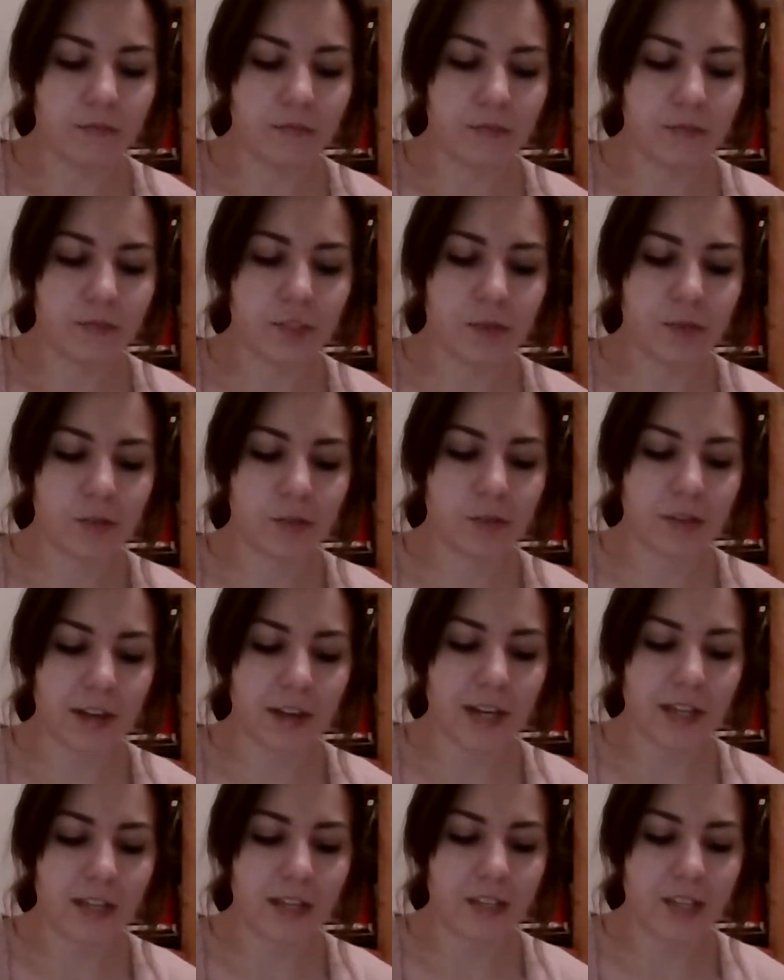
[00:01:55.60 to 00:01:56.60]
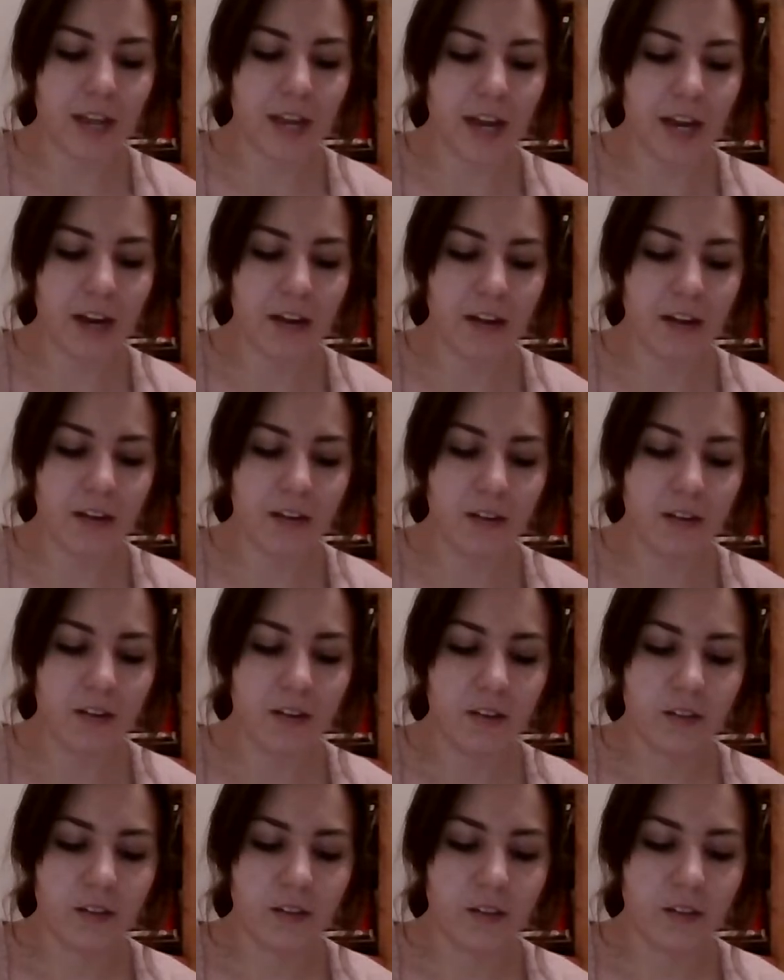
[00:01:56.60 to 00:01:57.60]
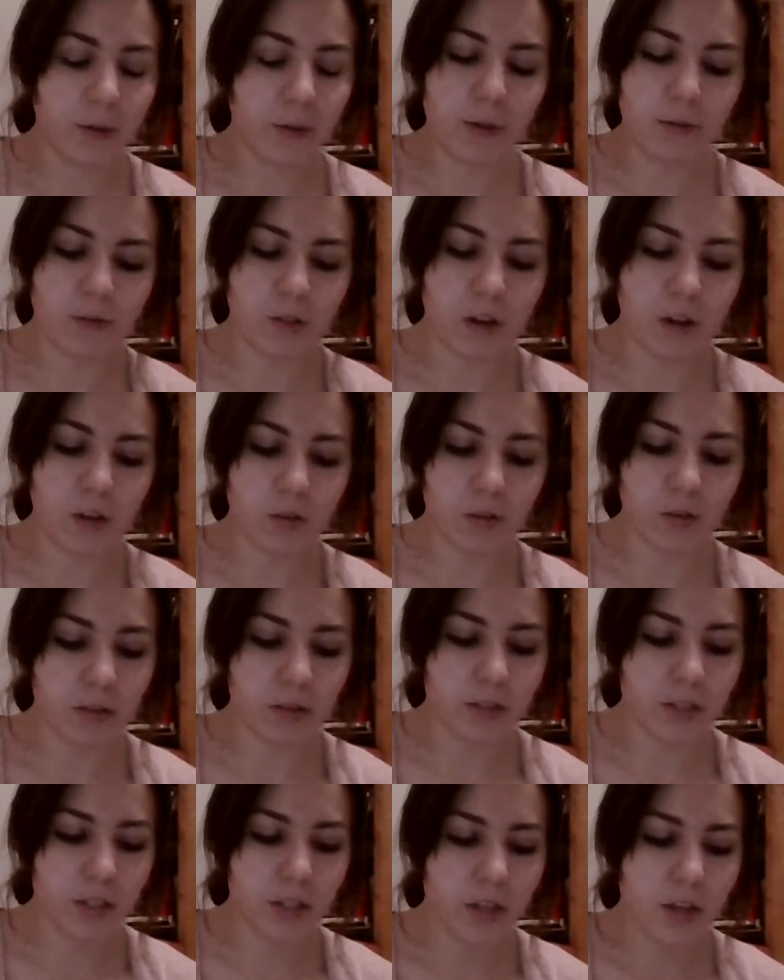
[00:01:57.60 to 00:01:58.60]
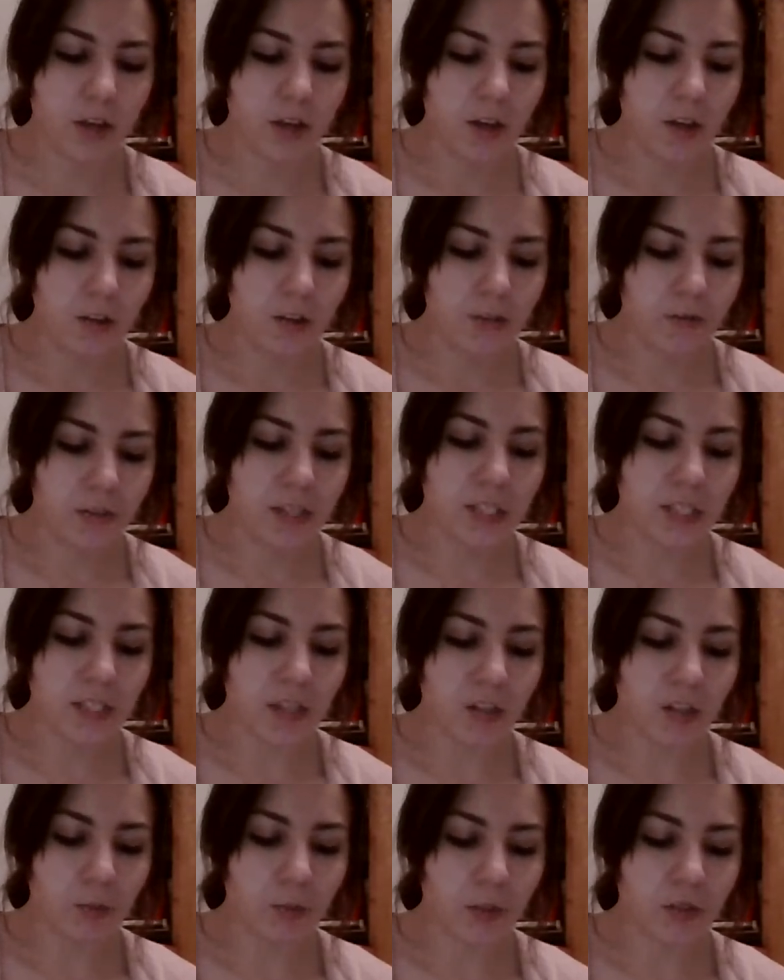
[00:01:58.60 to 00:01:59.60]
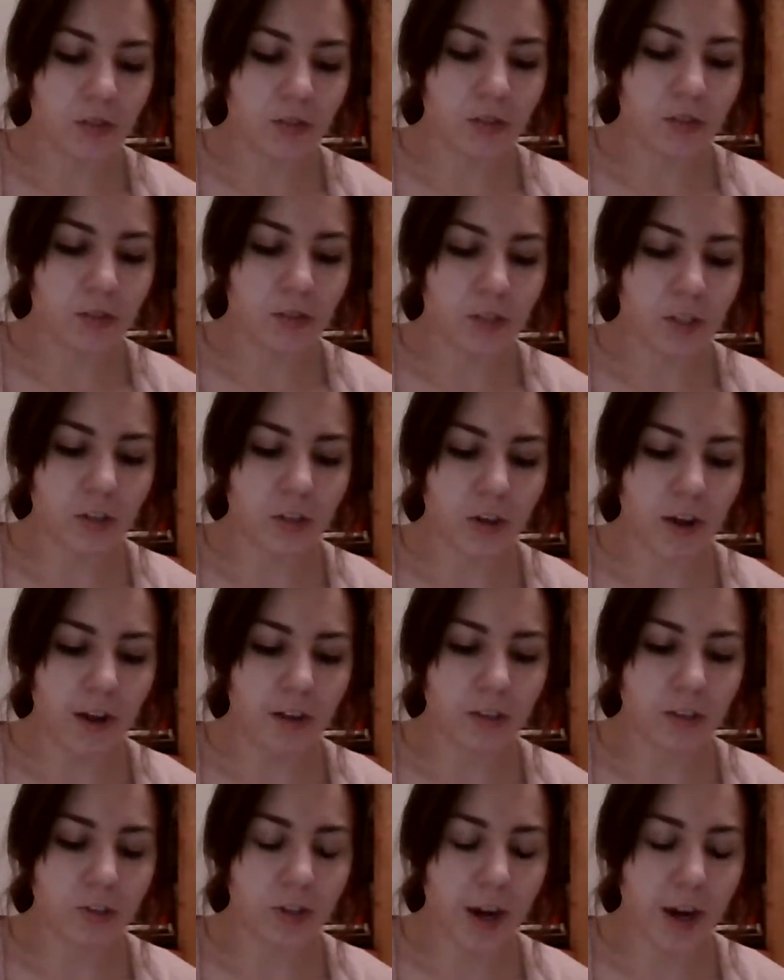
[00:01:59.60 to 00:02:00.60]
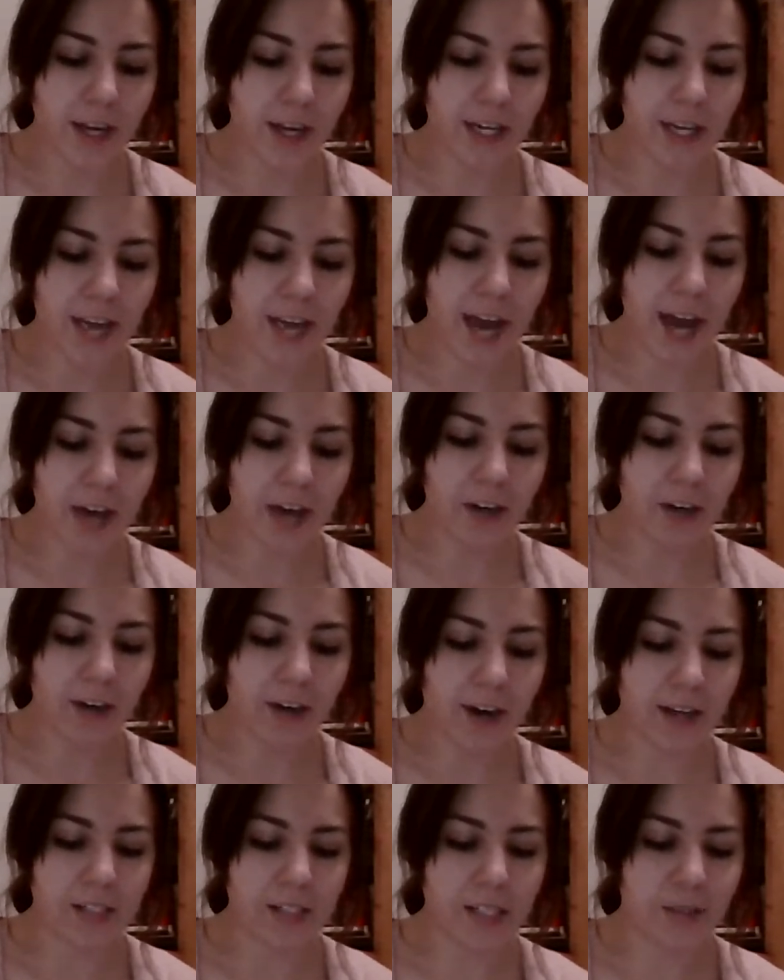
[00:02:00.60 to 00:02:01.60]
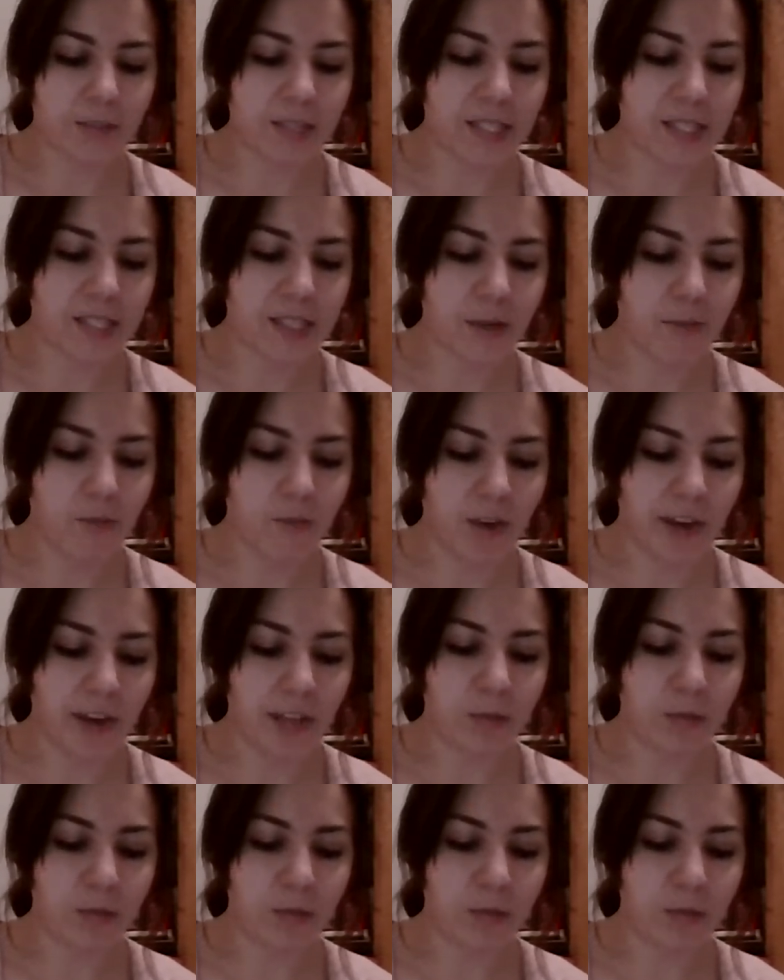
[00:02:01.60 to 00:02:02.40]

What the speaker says: There was gray in his hair, though he was not old. 3 syllables, she thought, trying to categorize him in some way that